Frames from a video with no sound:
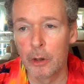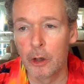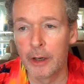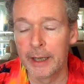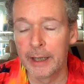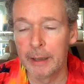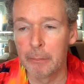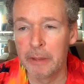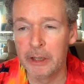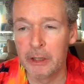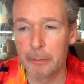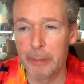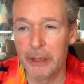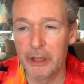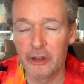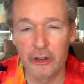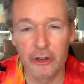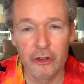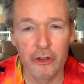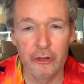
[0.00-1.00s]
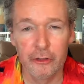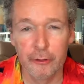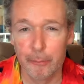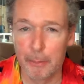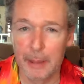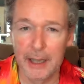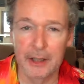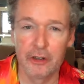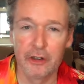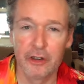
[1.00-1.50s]
like pictures of
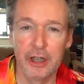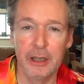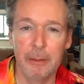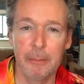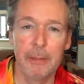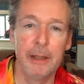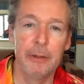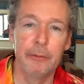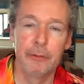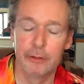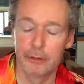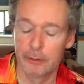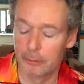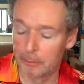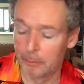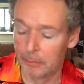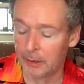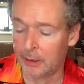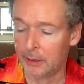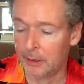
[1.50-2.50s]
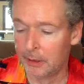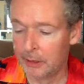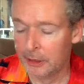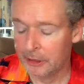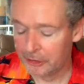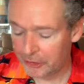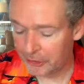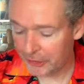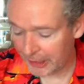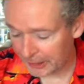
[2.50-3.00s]
matchstick men from
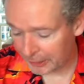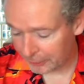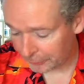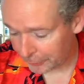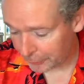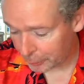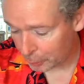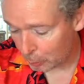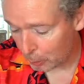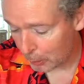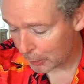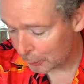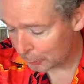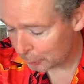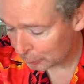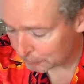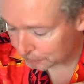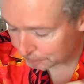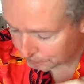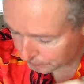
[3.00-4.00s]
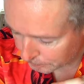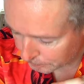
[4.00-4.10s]
Status Quo.